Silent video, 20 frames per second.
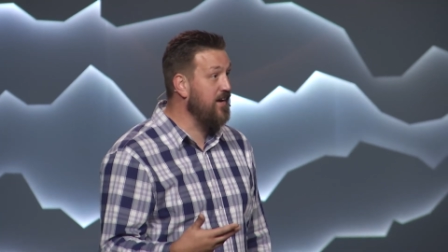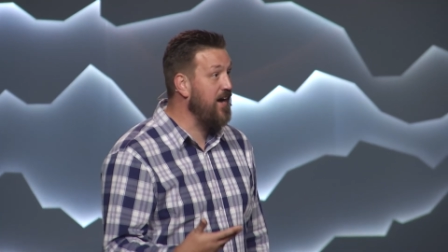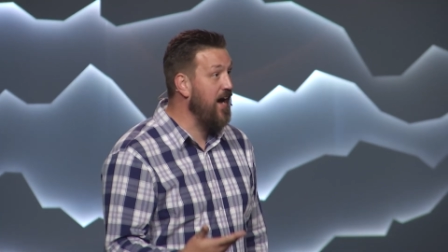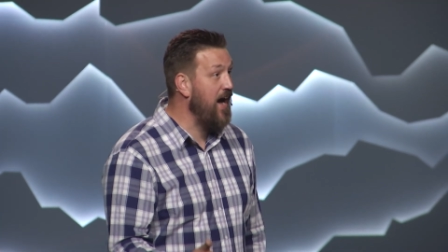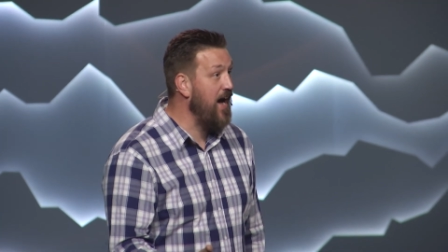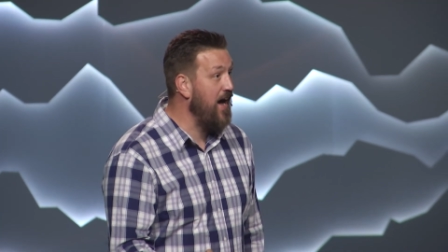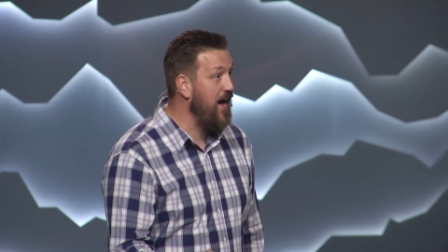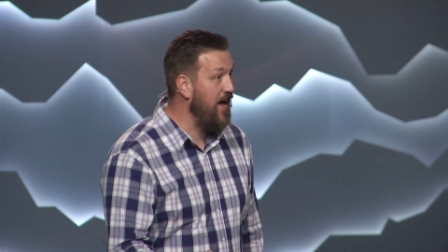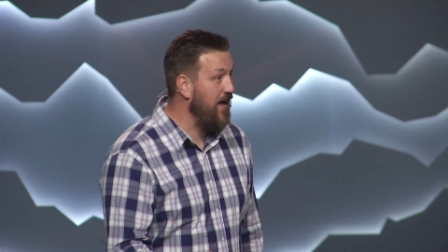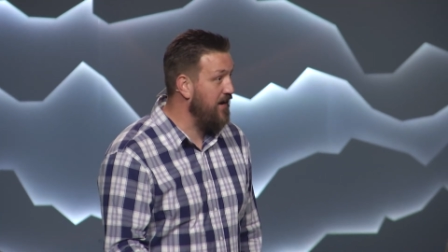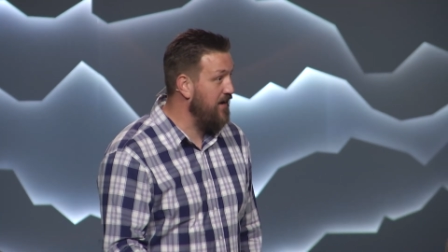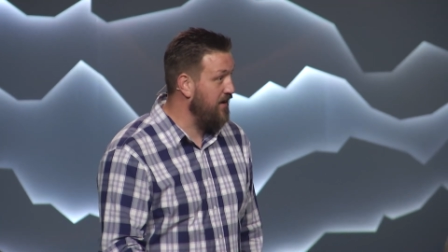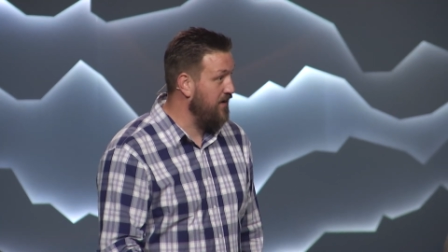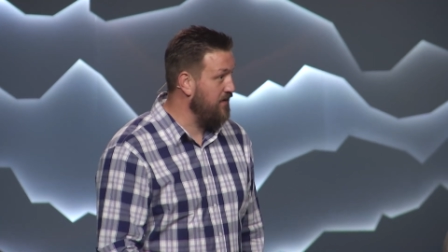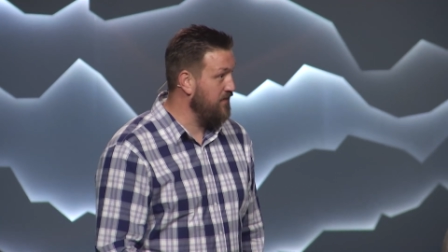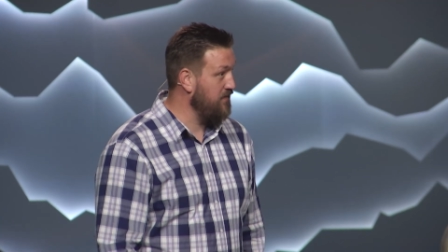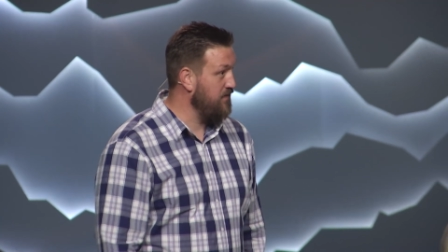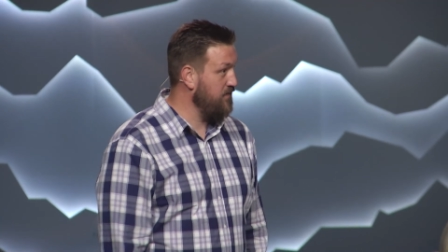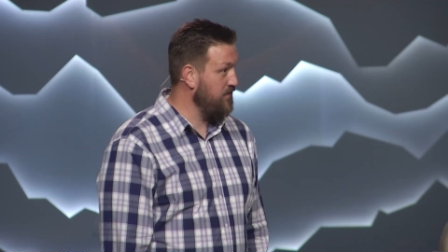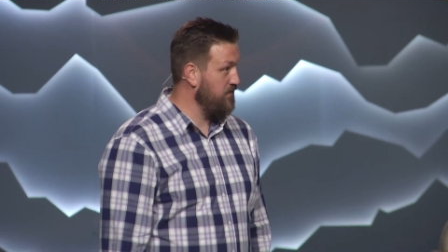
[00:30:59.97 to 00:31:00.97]
God.
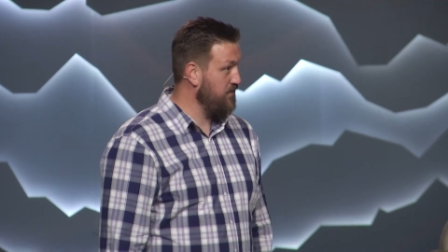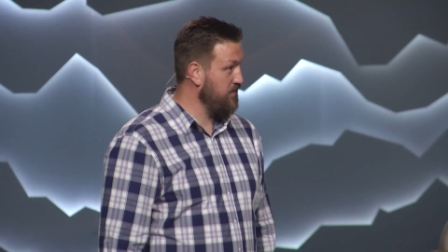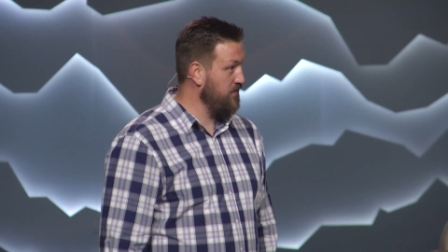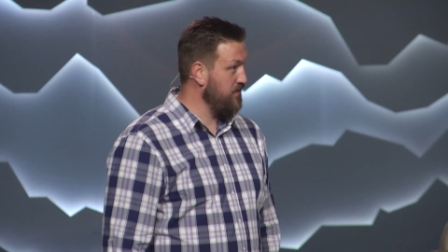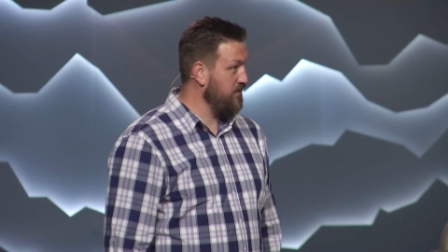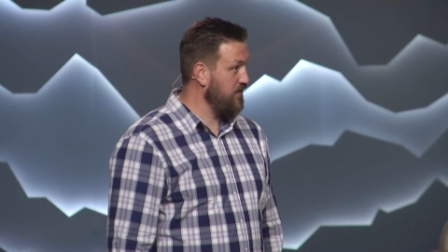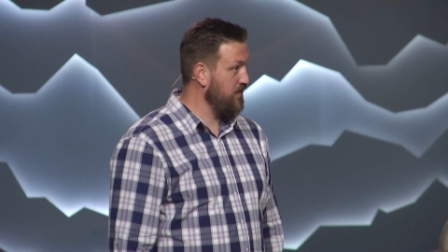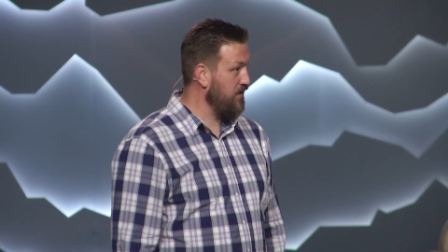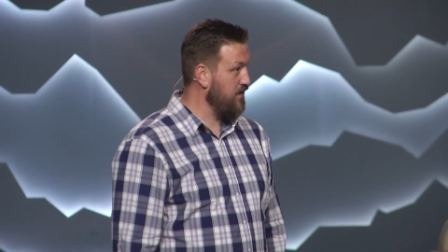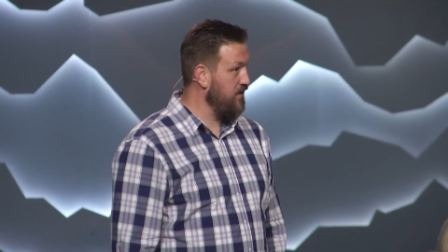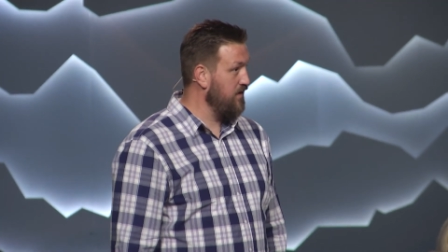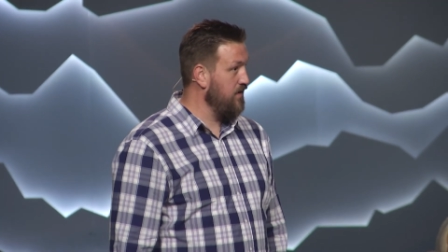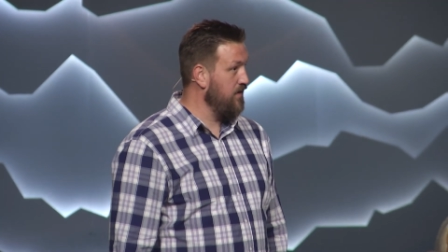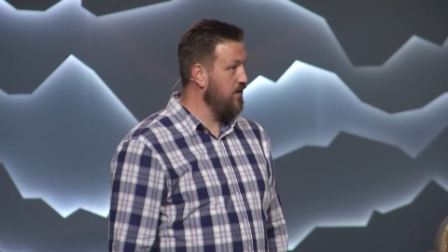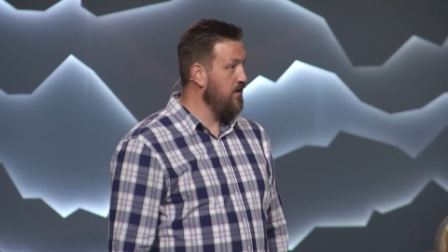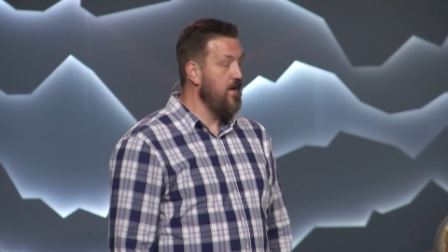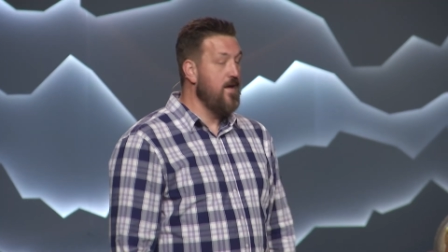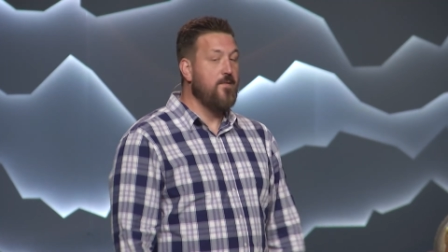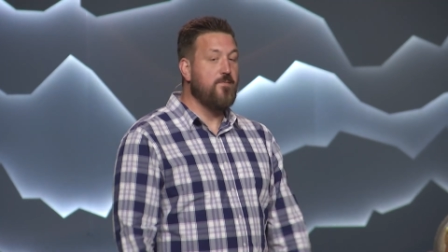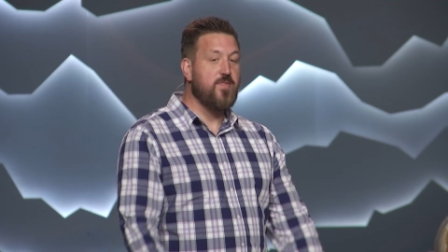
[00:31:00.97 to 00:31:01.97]

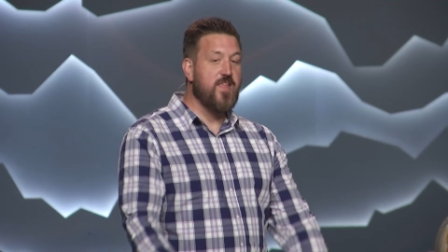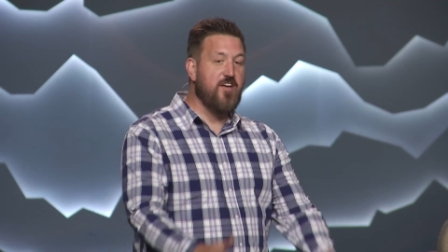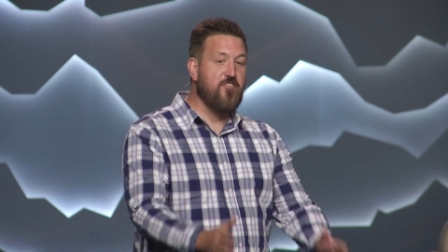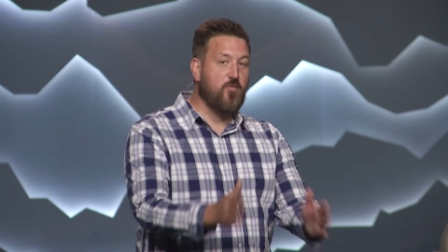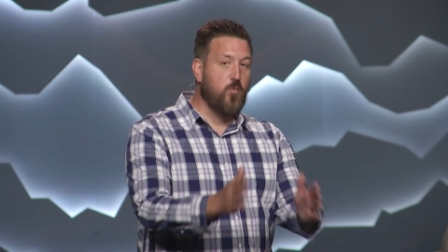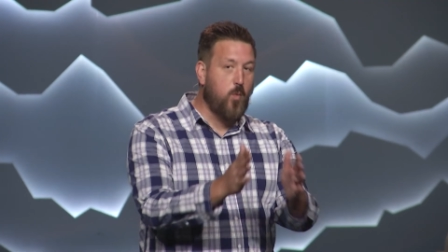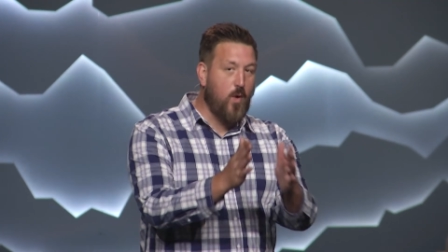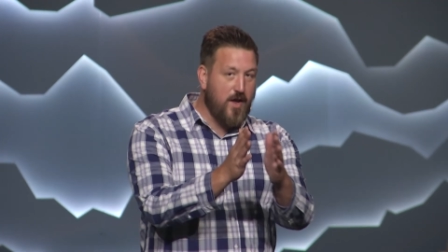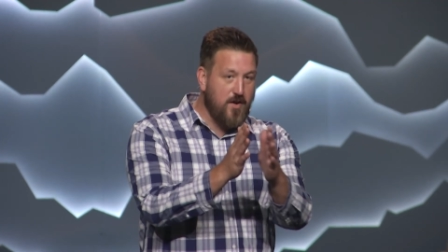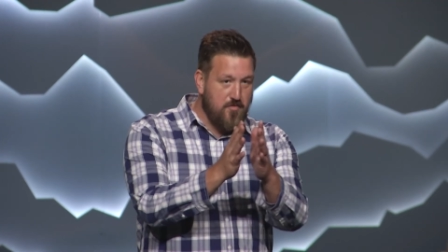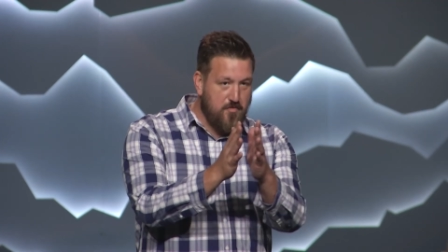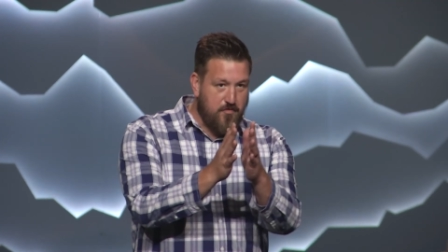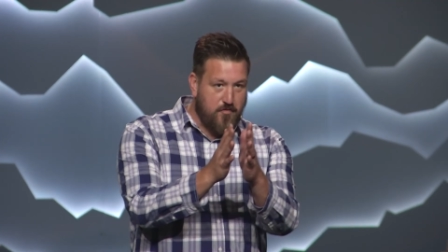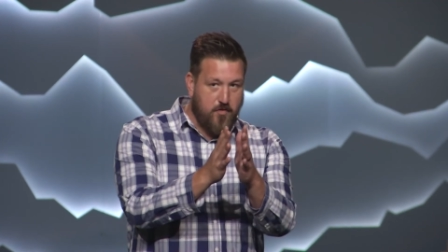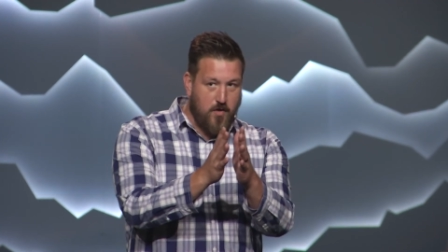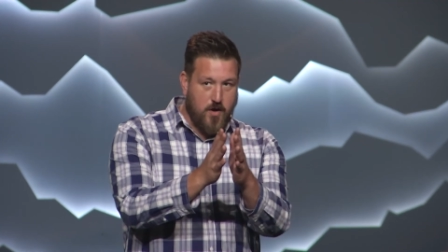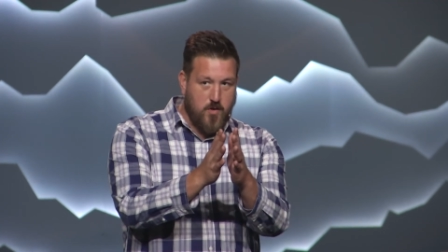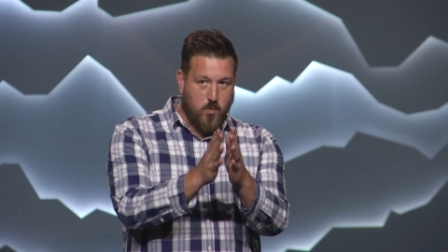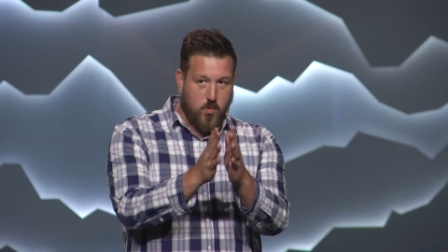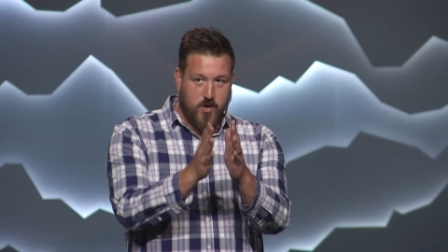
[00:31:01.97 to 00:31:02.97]
If one
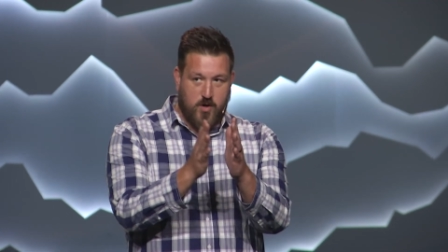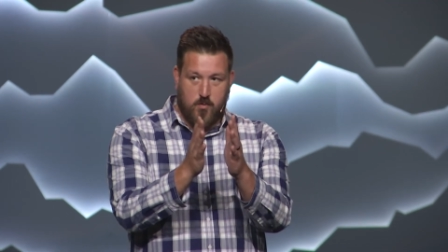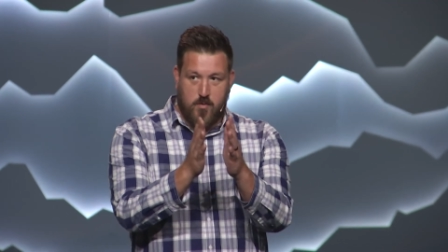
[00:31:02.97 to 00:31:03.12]
foot were to